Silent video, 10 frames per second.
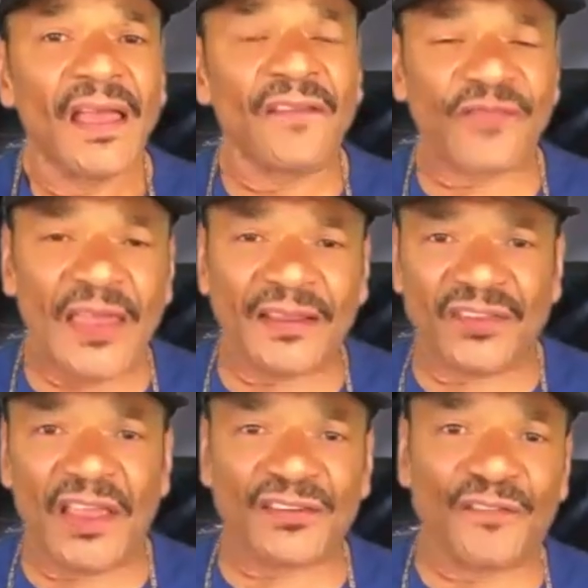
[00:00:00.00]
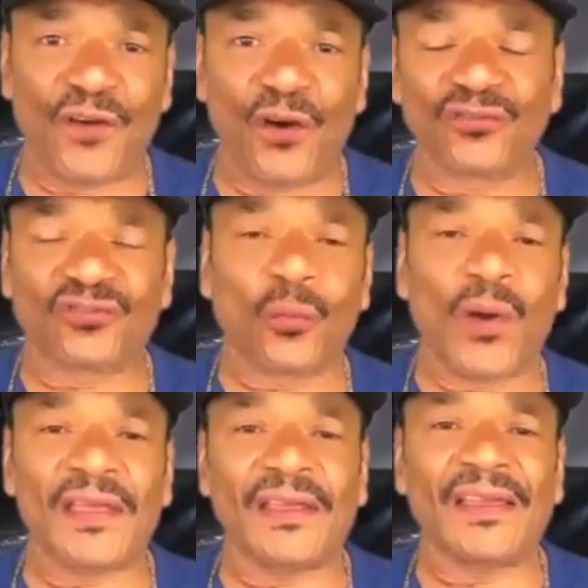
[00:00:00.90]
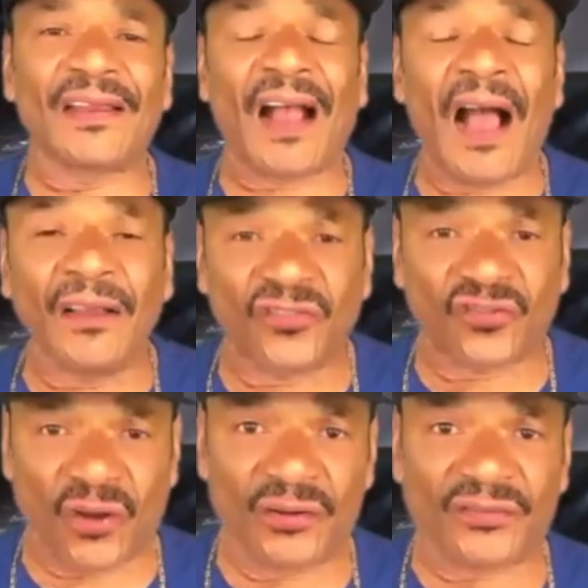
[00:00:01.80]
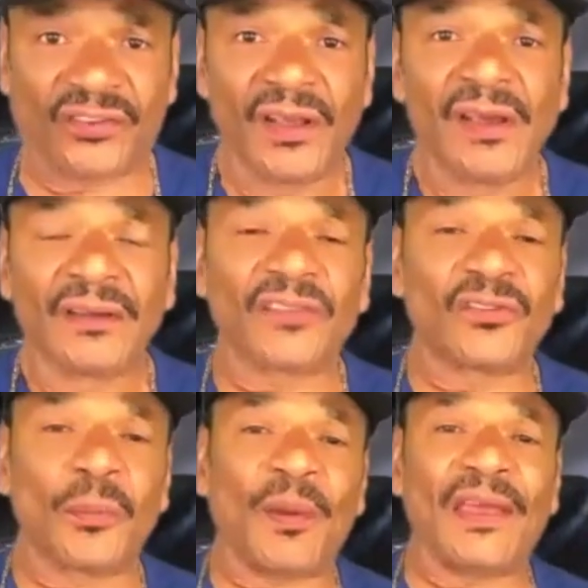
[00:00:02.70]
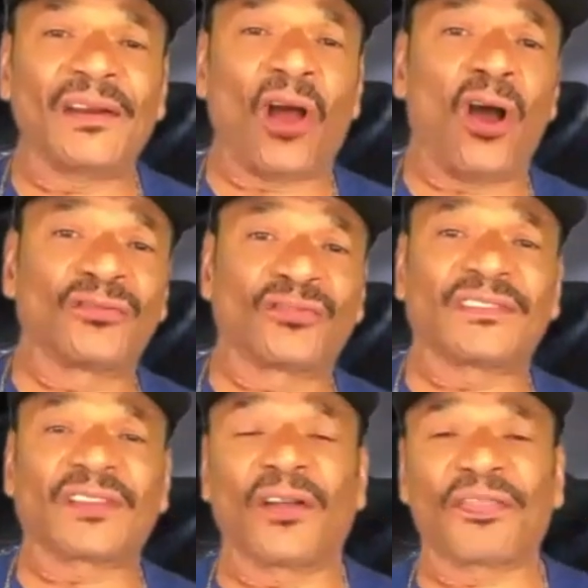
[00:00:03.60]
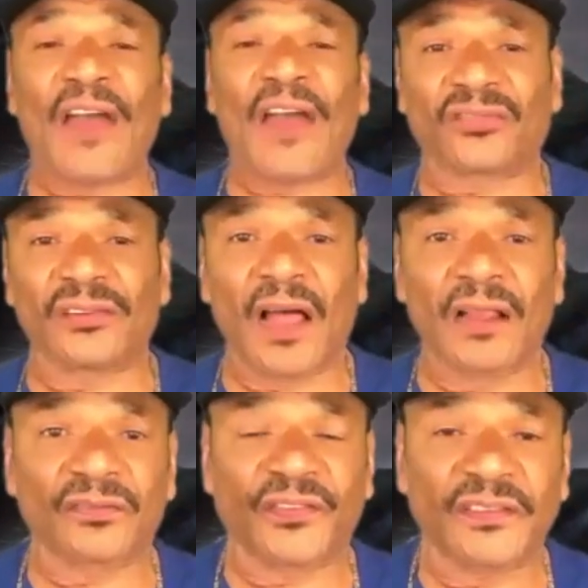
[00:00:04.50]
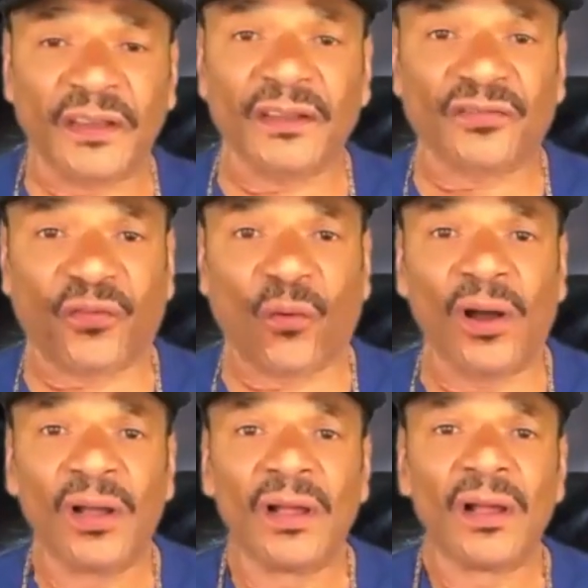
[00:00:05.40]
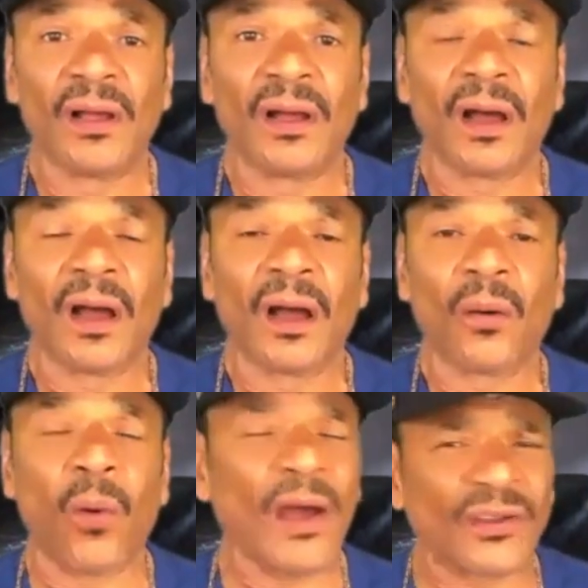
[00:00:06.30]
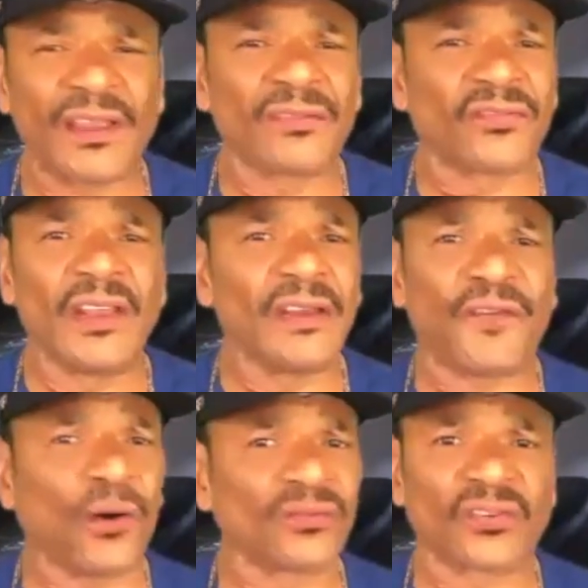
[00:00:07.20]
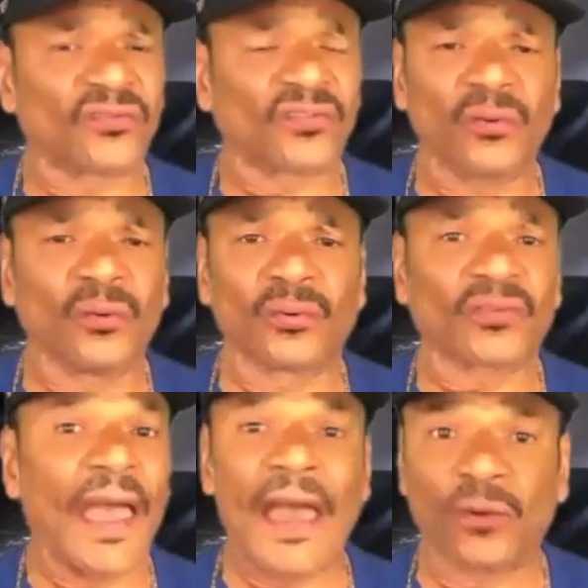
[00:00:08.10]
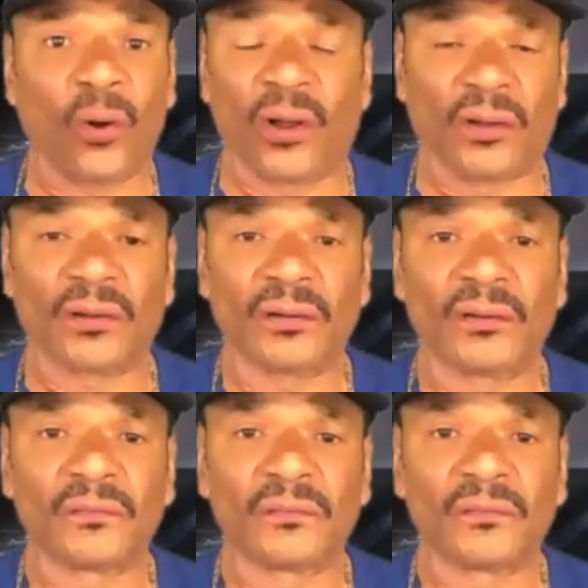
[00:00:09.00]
if they could take your phones away in concerts that you're paying $100 to $1,000 for tickets for, why do kids need phones in schools at all?